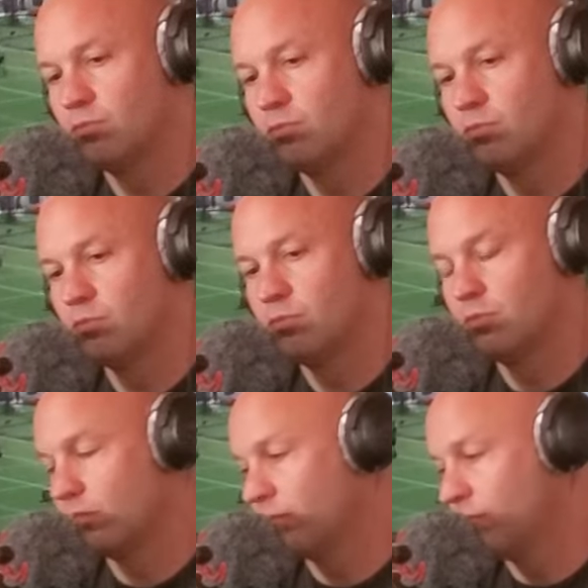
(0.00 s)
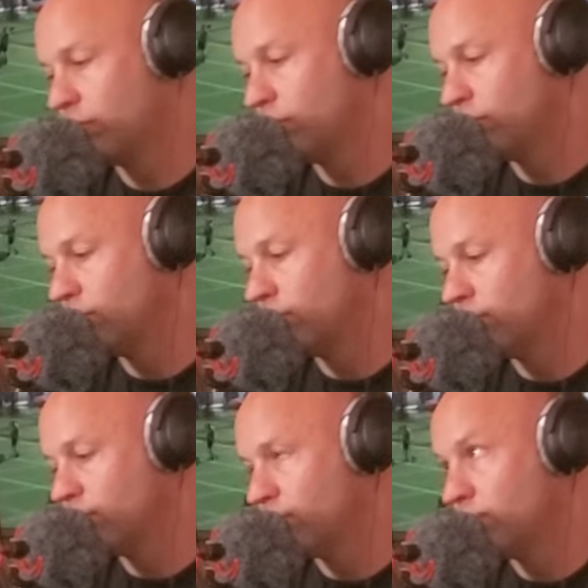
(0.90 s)

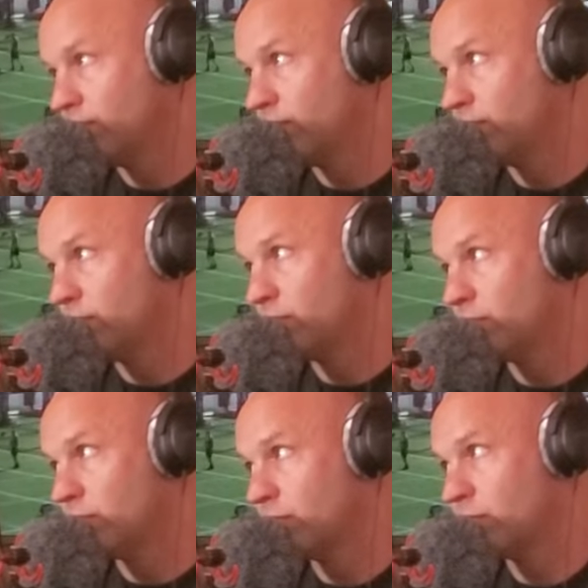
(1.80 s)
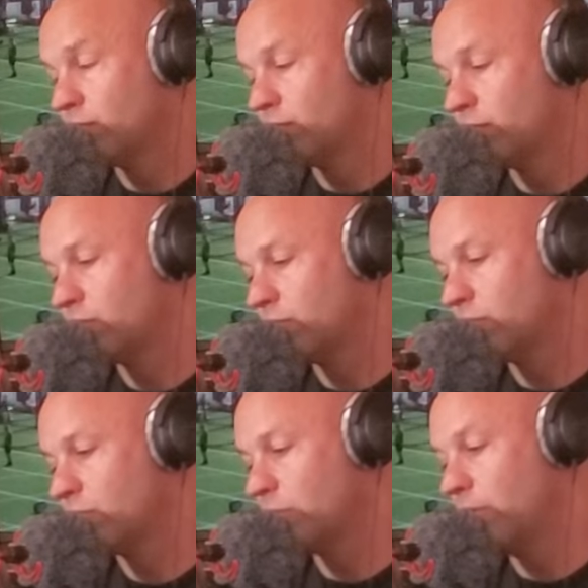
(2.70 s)

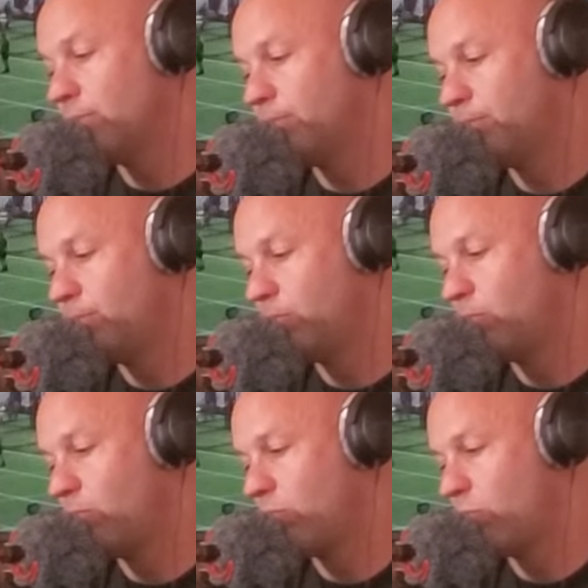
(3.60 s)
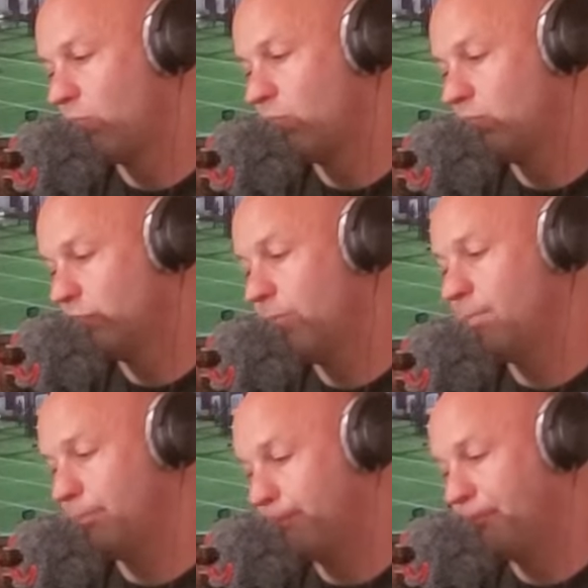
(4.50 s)

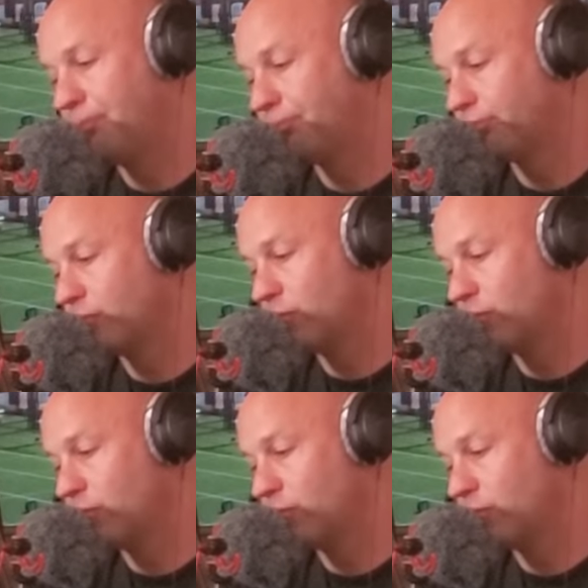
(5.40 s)
No words are spoken by the person on screen.